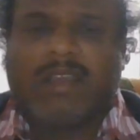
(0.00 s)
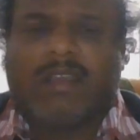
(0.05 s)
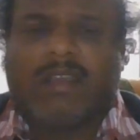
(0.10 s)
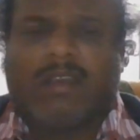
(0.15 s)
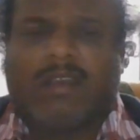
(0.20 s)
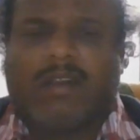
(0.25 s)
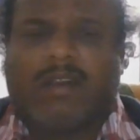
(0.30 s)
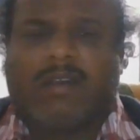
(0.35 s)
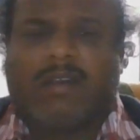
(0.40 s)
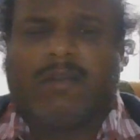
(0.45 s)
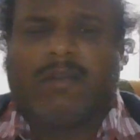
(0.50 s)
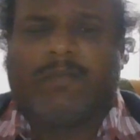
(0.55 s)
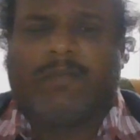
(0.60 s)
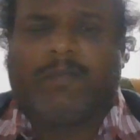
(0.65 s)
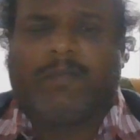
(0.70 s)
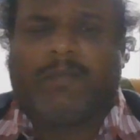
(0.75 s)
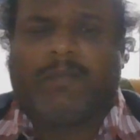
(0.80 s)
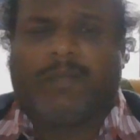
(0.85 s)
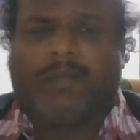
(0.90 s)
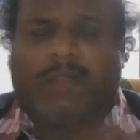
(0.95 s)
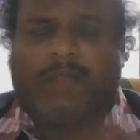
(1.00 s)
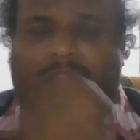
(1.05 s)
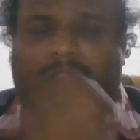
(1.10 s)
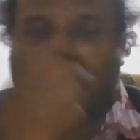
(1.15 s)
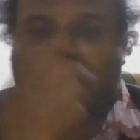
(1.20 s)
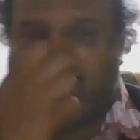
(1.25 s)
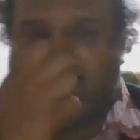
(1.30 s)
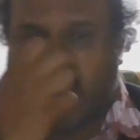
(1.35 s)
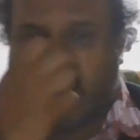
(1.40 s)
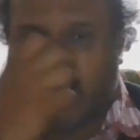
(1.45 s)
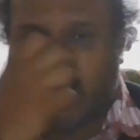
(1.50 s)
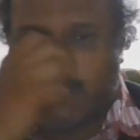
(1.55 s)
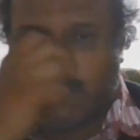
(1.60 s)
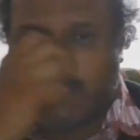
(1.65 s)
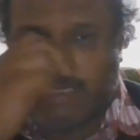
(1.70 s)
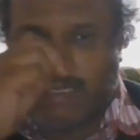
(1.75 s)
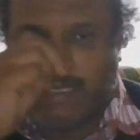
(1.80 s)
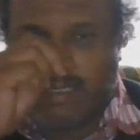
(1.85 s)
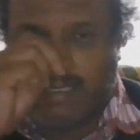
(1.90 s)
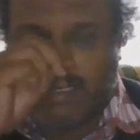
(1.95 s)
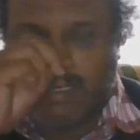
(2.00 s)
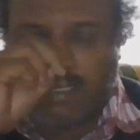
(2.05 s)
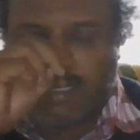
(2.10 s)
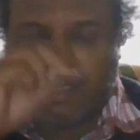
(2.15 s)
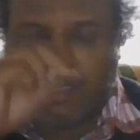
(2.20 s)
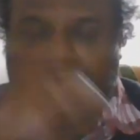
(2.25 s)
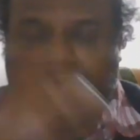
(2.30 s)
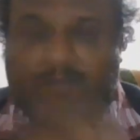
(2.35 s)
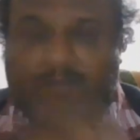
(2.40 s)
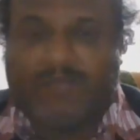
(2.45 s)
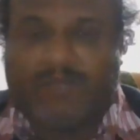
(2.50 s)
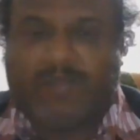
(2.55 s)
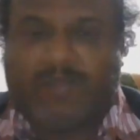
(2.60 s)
that